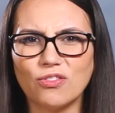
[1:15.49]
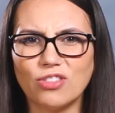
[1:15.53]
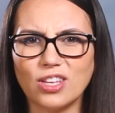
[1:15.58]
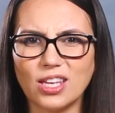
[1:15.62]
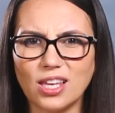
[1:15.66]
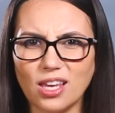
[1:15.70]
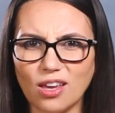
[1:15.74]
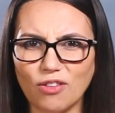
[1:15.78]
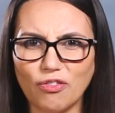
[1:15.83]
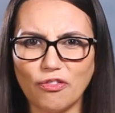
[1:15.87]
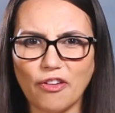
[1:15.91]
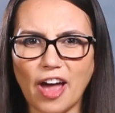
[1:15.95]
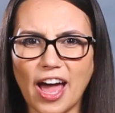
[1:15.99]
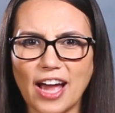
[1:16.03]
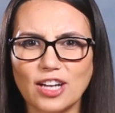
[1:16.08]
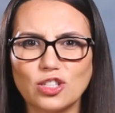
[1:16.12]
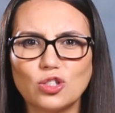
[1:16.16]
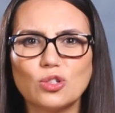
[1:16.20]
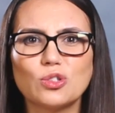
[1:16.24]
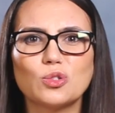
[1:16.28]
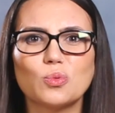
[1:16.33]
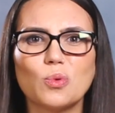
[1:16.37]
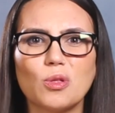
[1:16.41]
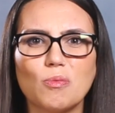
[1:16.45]
of the key
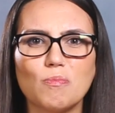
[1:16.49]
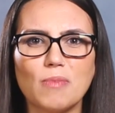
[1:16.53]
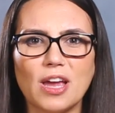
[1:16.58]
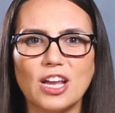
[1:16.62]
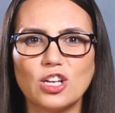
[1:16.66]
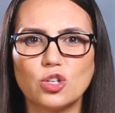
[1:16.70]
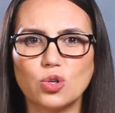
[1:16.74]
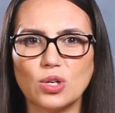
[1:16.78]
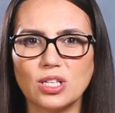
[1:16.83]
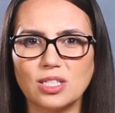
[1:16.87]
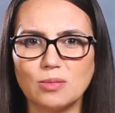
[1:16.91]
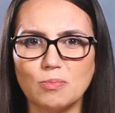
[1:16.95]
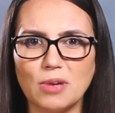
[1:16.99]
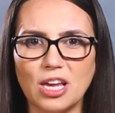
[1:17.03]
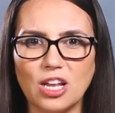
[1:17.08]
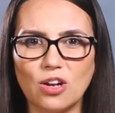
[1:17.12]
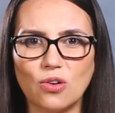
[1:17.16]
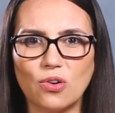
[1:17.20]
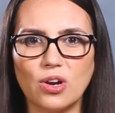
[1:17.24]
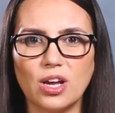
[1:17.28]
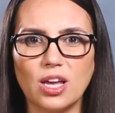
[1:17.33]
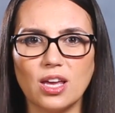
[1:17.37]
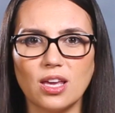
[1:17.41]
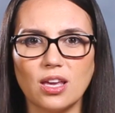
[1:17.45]
factors with matrix
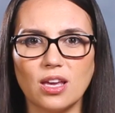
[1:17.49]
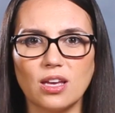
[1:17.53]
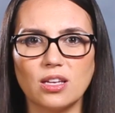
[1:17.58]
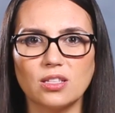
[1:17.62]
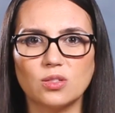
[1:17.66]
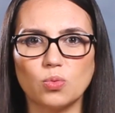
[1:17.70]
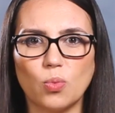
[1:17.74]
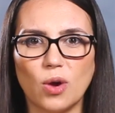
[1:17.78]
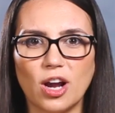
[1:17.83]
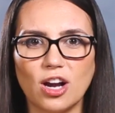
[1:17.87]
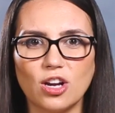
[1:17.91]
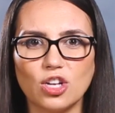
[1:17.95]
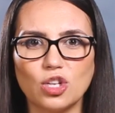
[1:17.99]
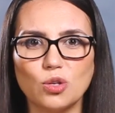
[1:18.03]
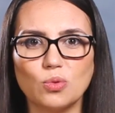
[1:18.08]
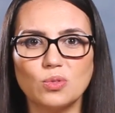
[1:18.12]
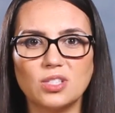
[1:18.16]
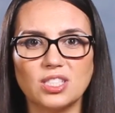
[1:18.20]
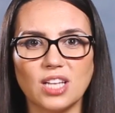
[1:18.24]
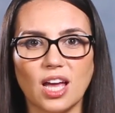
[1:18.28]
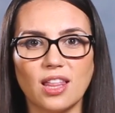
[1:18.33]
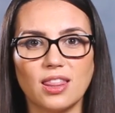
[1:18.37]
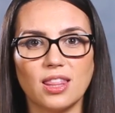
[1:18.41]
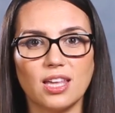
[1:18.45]
metering is where you
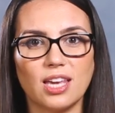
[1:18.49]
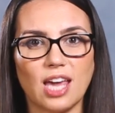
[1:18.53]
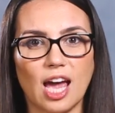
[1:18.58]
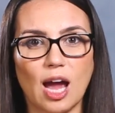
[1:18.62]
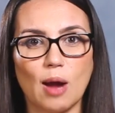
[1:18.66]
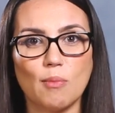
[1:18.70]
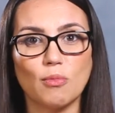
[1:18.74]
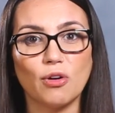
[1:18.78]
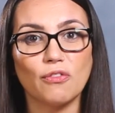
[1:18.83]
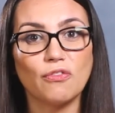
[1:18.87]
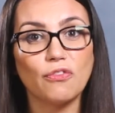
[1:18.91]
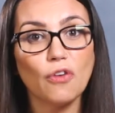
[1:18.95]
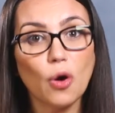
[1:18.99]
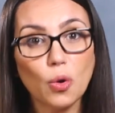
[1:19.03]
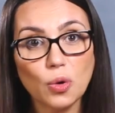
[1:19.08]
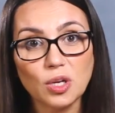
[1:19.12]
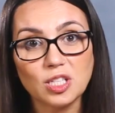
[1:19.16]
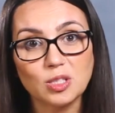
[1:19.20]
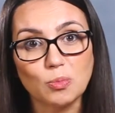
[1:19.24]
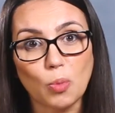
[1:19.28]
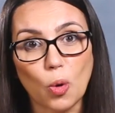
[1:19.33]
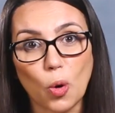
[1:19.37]
set the camera focus